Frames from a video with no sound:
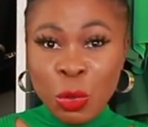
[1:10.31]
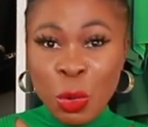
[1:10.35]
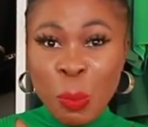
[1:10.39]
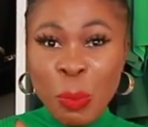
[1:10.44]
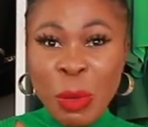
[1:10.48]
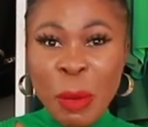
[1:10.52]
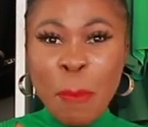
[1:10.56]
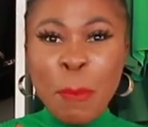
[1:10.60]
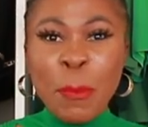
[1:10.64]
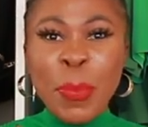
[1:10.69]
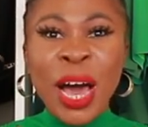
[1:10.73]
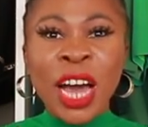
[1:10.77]
to
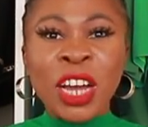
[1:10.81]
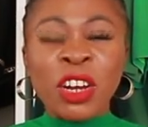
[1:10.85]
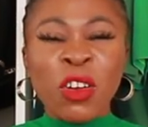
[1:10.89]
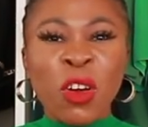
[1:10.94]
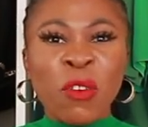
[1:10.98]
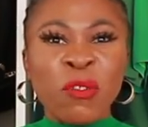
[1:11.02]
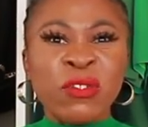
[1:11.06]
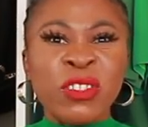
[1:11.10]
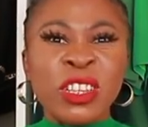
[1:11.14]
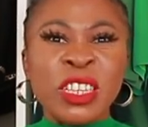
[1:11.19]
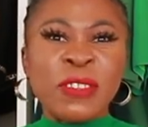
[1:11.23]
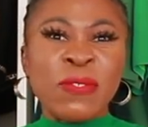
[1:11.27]
be part
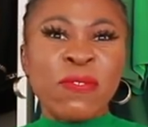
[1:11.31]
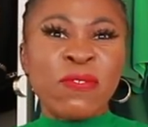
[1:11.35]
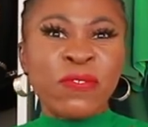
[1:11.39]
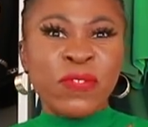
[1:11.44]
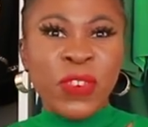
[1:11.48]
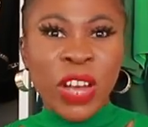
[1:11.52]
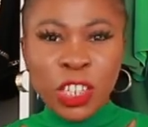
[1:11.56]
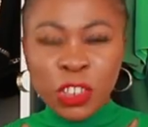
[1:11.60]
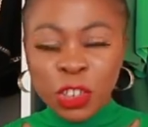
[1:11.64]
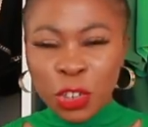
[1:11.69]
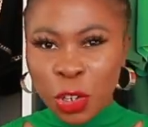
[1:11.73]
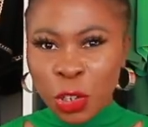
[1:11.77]
of this
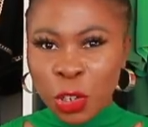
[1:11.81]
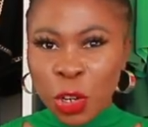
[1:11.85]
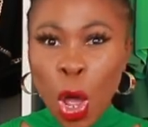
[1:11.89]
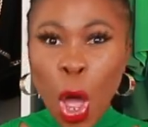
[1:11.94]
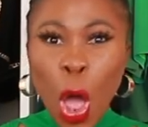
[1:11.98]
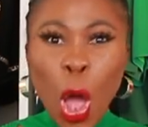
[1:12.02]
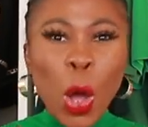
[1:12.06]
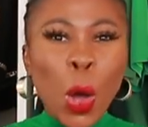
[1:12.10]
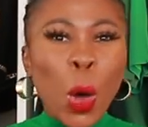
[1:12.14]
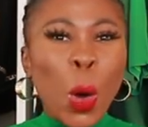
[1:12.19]
fashion